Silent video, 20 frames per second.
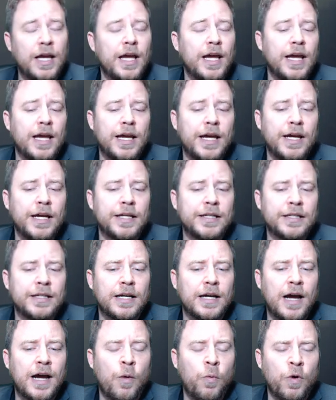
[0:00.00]
And
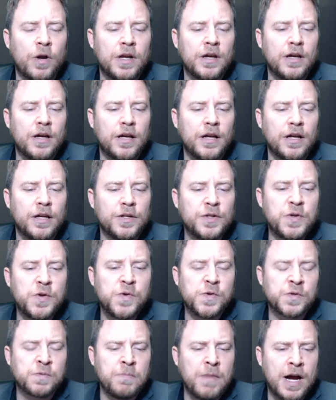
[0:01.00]
I want to
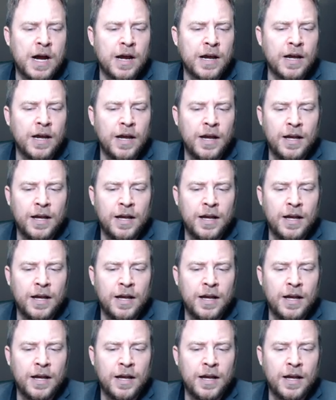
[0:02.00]
use my